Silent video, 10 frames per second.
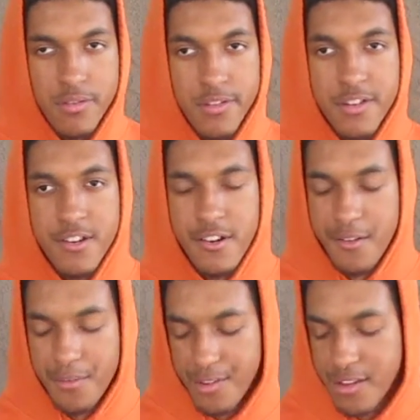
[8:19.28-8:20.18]
You know
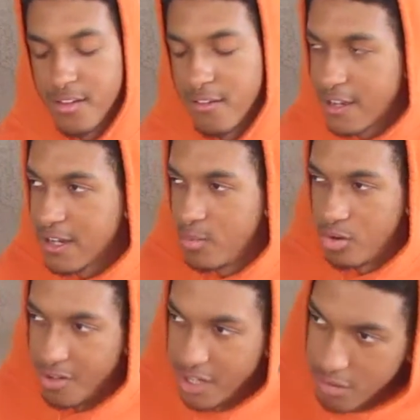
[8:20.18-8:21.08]
what I'm saying? Like, come
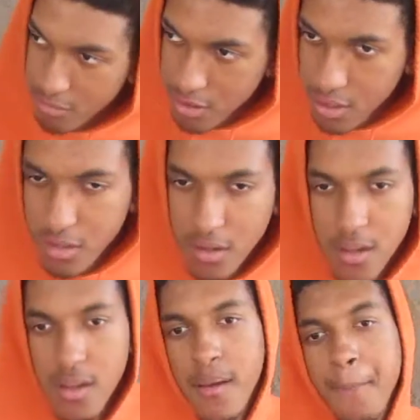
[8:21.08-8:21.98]
on
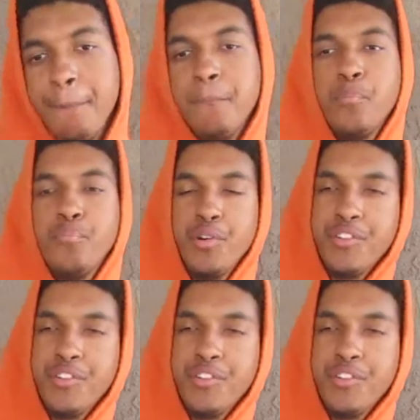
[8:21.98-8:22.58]
now.